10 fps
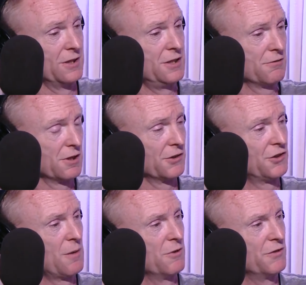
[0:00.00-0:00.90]
hearing
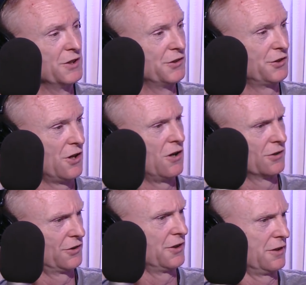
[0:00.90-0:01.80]
some of these
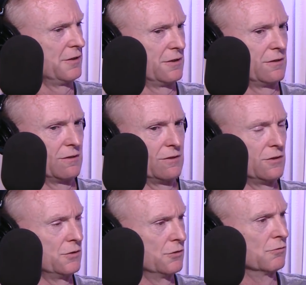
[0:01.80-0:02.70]
songs,
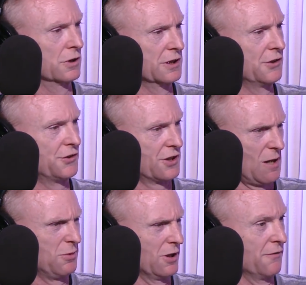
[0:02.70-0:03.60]
you released a
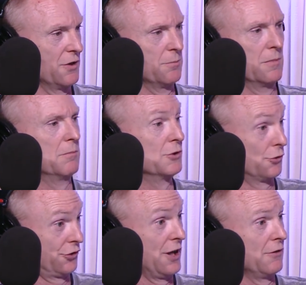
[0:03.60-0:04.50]
couple of them
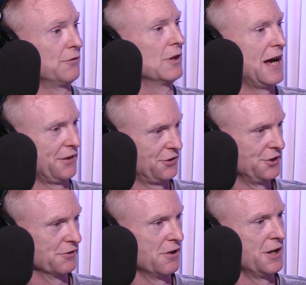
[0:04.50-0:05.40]
yourself last
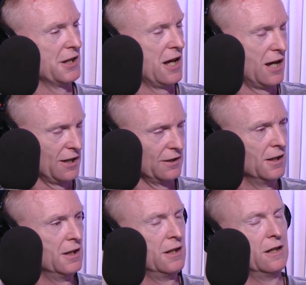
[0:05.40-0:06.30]
year online,
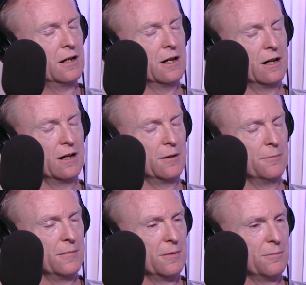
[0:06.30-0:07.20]

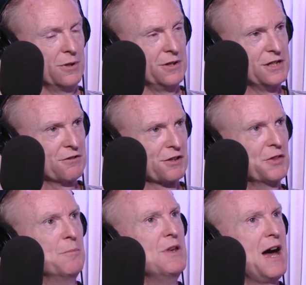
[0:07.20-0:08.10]
but hearing
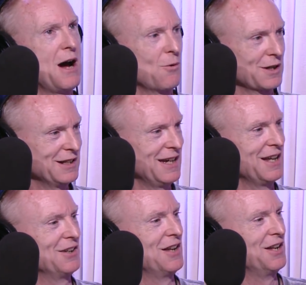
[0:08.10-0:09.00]
them now
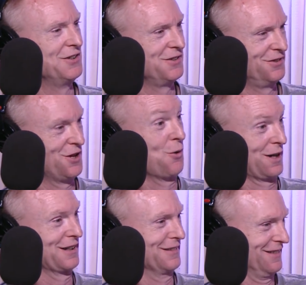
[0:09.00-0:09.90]
again and
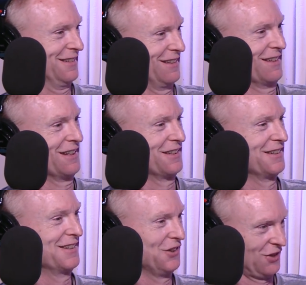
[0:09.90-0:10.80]
knowing that
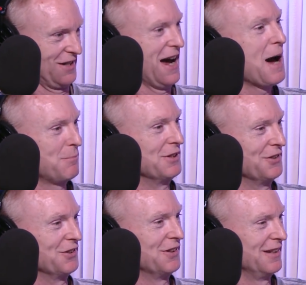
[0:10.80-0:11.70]
this had
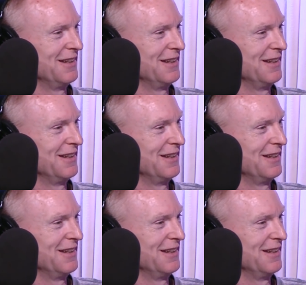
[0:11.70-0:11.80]
happened,